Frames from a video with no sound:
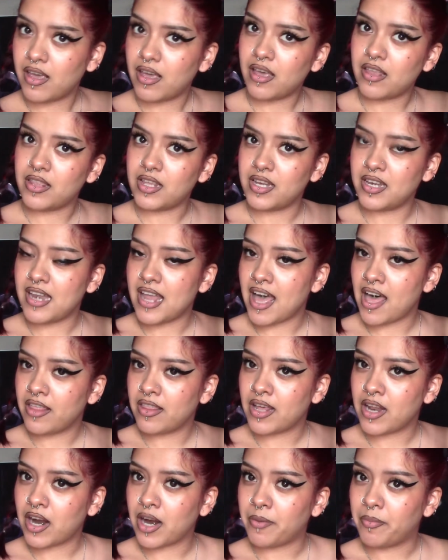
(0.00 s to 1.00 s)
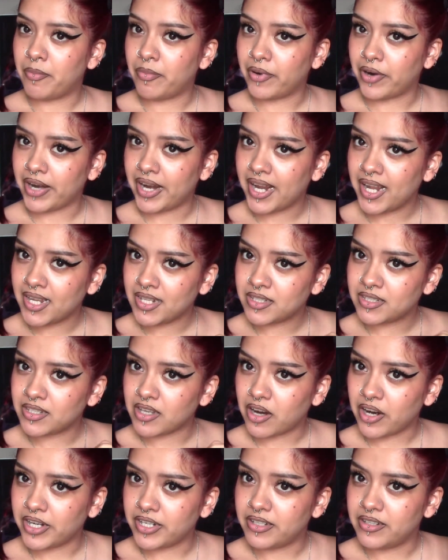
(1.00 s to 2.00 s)
And then now that our braids
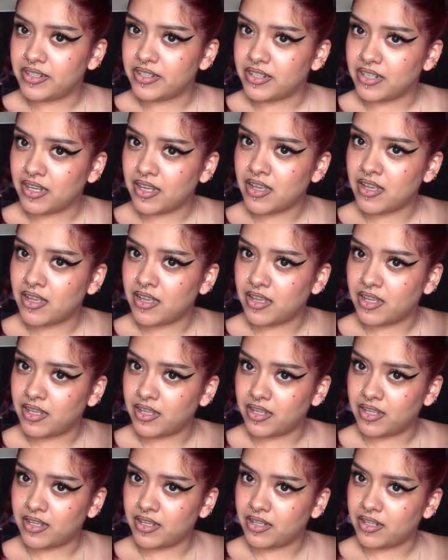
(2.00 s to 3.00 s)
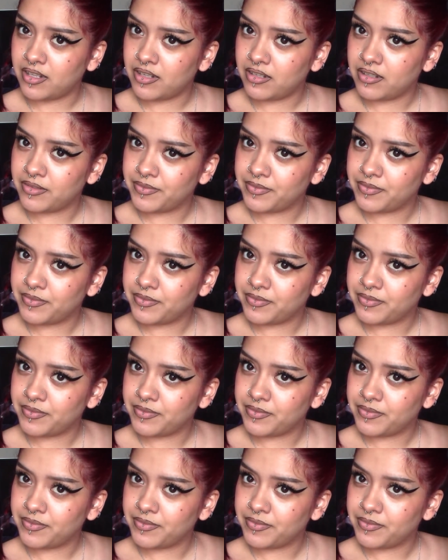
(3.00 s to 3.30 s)
are done,